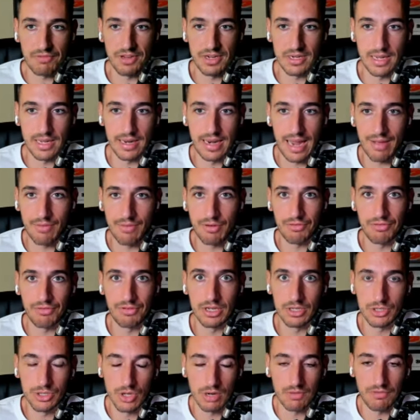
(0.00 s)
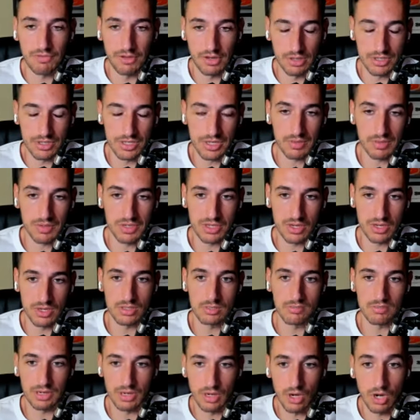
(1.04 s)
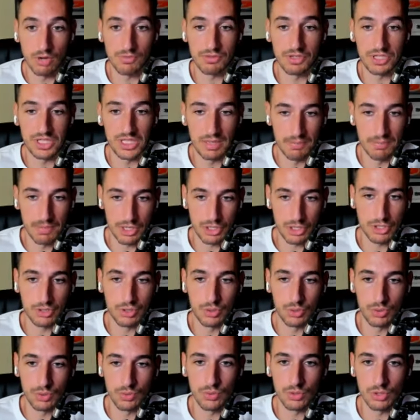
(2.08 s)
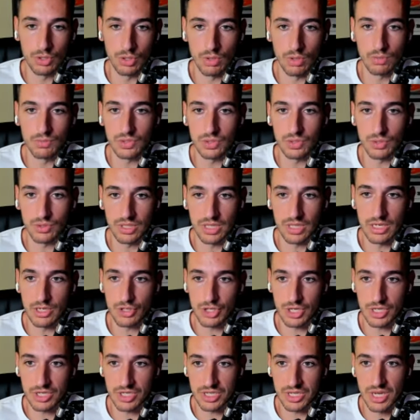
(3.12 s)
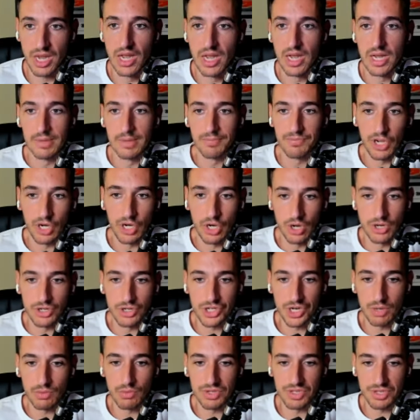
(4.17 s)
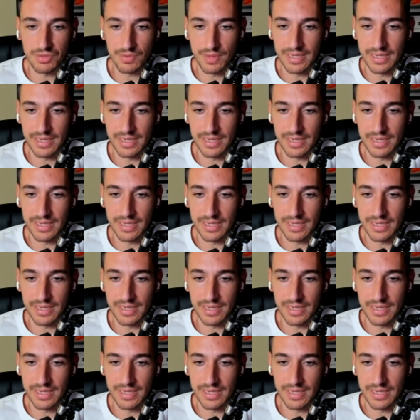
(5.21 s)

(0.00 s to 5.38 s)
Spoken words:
think that everything is going to follow as a result. But obviously, make sure to do your own due diligence. The contract was